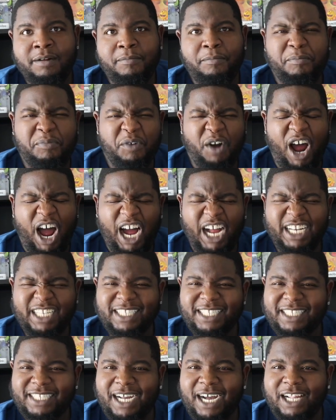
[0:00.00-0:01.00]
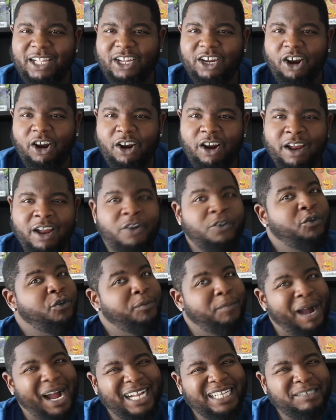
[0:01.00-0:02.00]
bronze color.
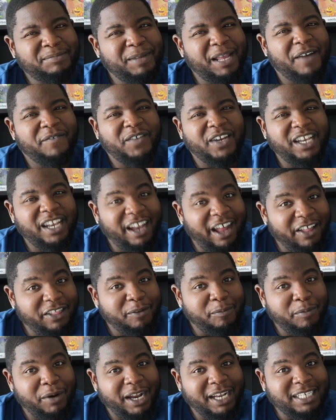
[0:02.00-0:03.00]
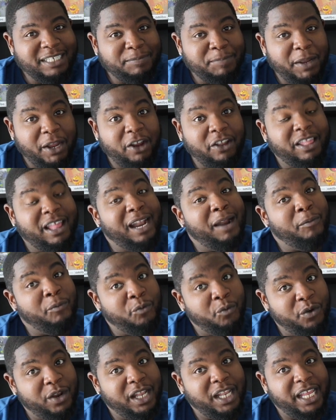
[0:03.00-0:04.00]
Reminds me of another brand speaker that
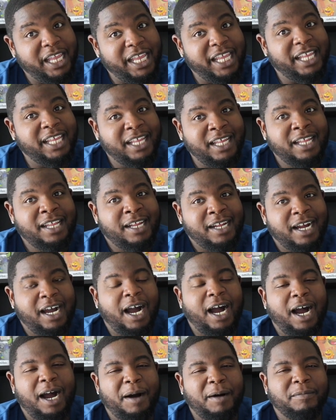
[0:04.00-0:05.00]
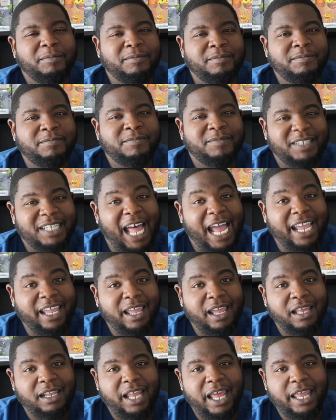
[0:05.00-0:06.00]
I'm really
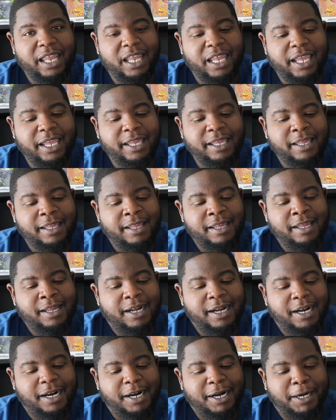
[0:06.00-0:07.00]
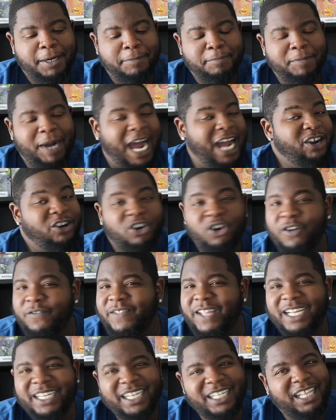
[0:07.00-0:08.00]
liking lately. I don't know if
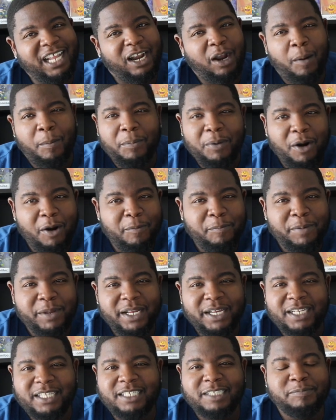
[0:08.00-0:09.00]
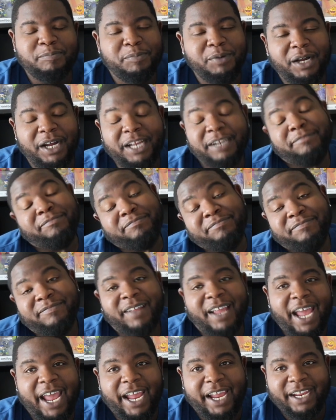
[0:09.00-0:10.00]
they did that on purpose, but
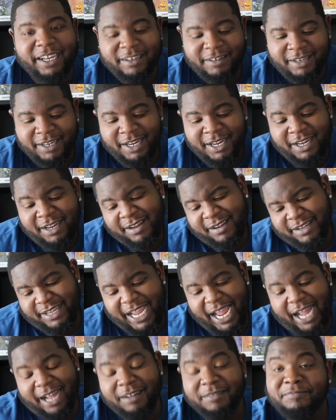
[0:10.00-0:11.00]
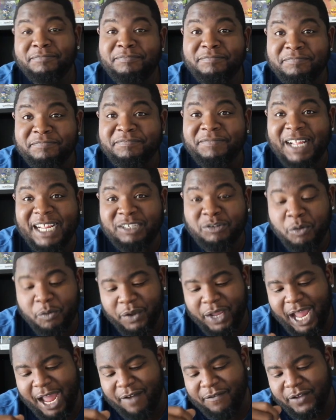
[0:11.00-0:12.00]
hey, yeah, that's what
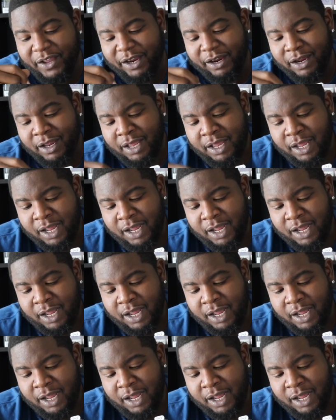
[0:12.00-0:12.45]
we have here.